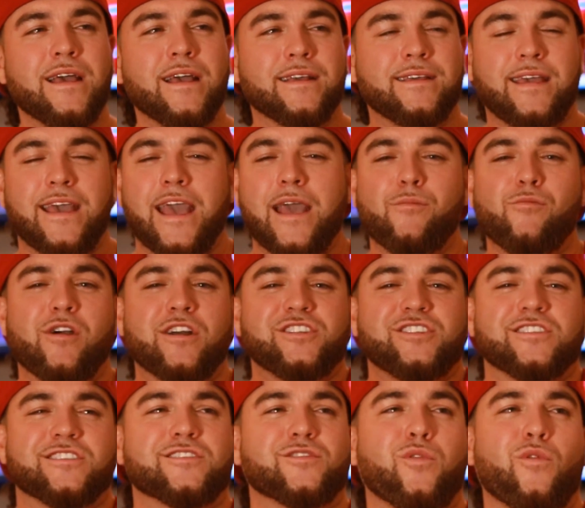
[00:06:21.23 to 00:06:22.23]
Cam went
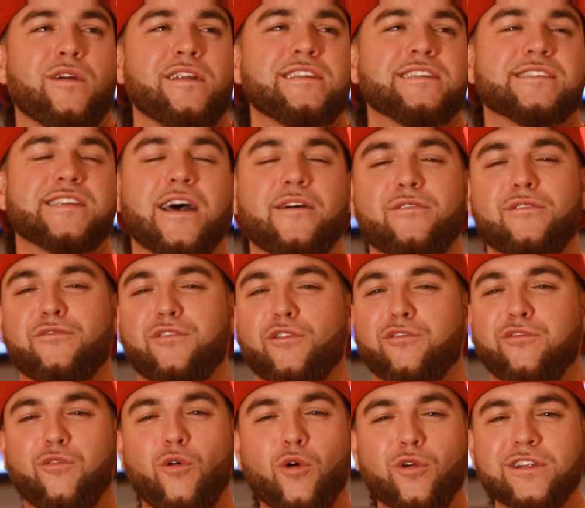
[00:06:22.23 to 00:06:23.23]
just 27 for
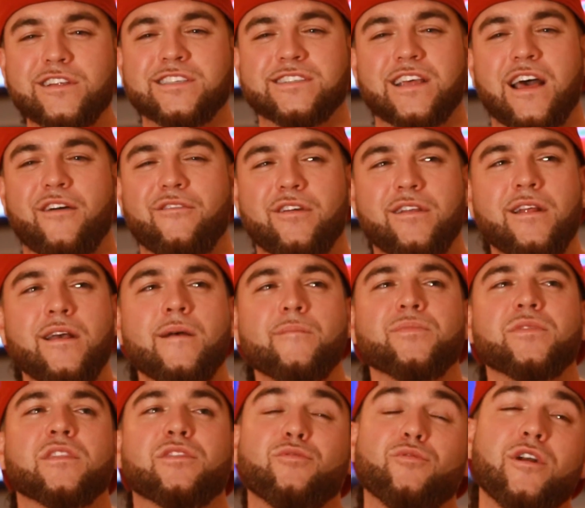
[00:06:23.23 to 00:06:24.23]
47,
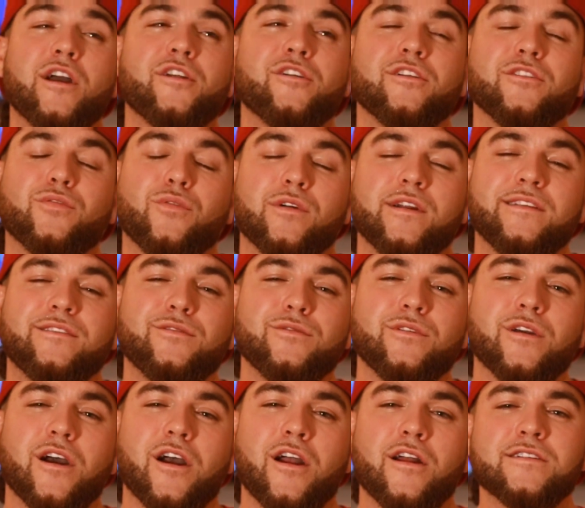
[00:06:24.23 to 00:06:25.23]
322
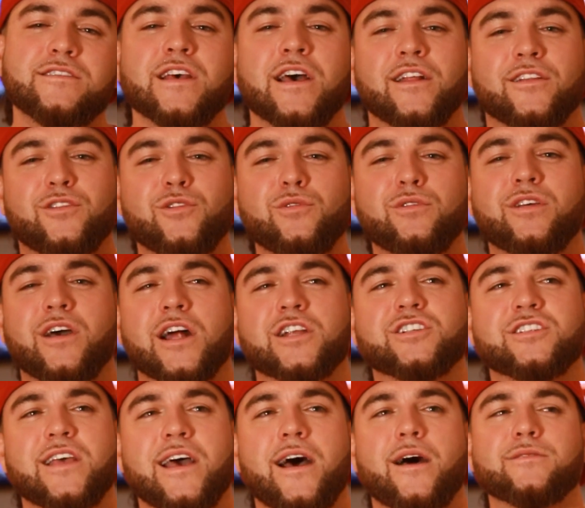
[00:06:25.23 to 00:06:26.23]
yards, 2
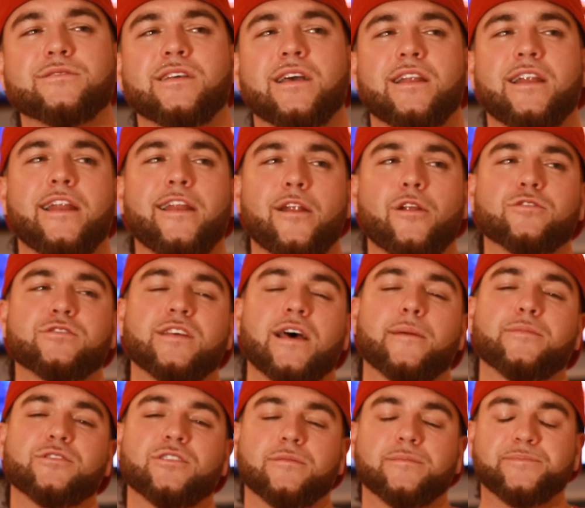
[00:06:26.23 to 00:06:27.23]
touchdowns, and an
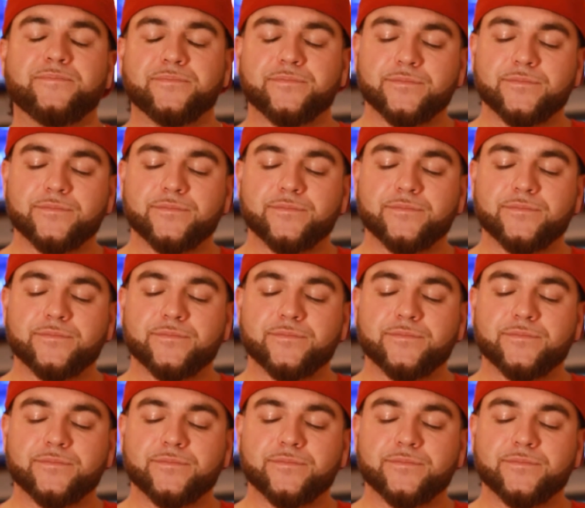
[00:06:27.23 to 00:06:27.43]
interception.